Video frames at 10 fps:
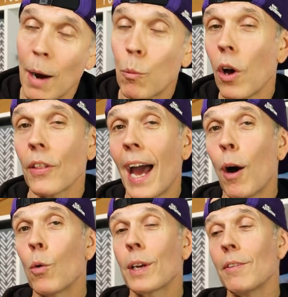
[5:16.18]
And what that
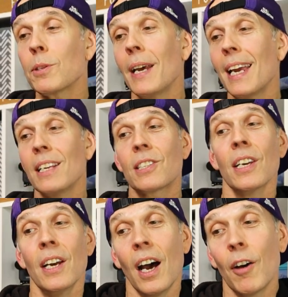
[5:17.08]
all gives me is
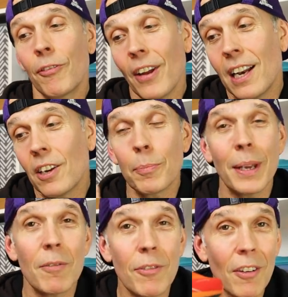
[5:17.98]
a feeling of
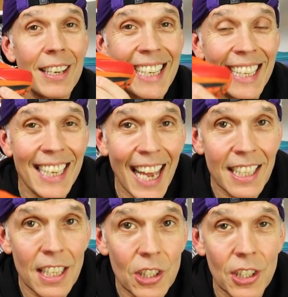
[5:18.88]
being very
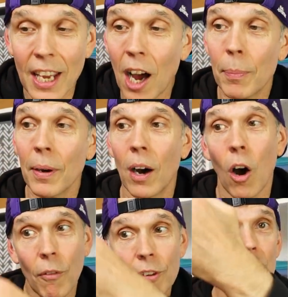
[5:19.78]
connected to the upper.
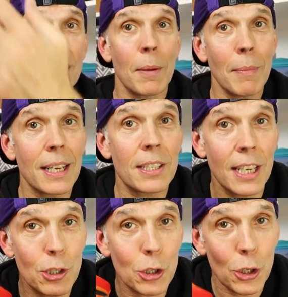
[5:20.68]
Obviously it makes
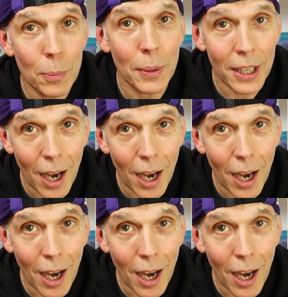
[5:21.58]
it super